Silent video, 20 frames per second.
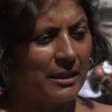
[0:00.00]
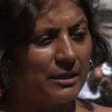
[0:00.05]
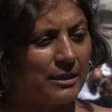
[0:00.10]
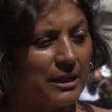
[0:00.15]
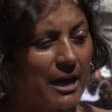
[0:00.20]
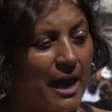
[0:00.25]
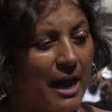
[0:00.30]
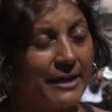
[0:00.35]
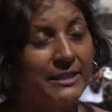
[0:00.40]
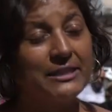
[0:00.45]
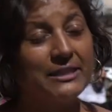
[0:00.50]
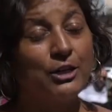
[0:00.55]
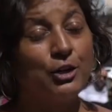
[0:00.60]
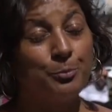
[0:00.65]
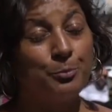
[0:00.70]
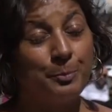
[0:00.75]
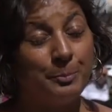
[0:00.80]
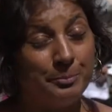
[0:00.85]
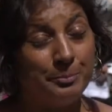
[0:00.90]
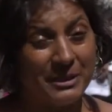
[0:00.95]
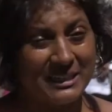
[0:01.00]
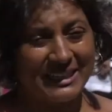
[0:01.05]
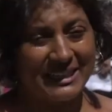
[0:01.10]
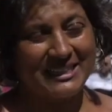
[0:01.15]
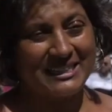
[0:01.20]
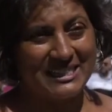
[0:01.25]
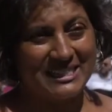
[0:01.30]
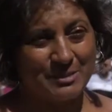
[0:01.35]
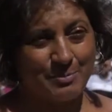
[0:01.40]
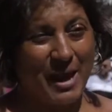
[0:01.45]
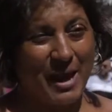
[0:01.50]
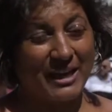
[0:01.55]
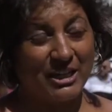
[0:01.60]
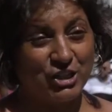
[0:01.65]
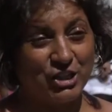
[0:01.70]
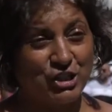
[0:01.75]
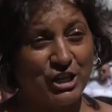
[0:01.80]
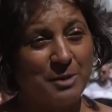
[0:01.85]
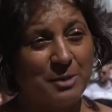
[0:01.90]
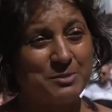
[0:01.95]
The idea of building the
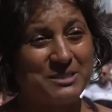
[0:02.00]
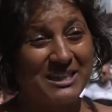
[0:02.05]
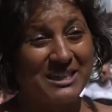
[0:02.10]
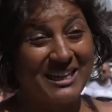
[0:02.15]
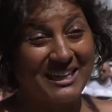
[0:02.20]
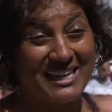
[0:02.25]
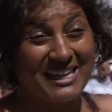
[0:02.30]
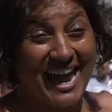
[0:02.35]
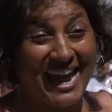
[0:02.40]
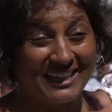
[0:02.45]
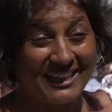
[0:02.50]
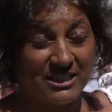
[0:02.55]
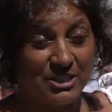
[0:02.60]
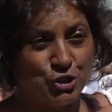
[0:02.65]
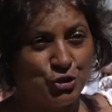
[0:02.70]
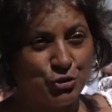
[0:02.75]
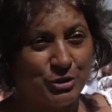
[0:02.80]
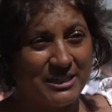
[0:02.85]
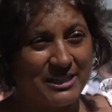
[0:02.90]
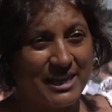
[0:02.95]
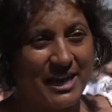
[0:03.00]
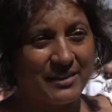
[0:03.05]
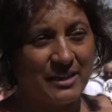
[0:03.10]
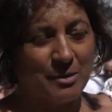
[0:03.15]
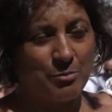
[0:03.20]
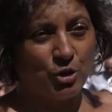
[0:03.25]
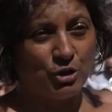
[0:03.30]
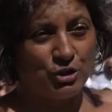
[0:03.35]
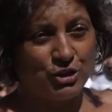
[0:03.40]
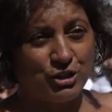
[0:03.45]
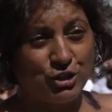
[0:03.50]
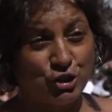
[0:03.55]
Spanish Steps connect the Trinità dei Monti,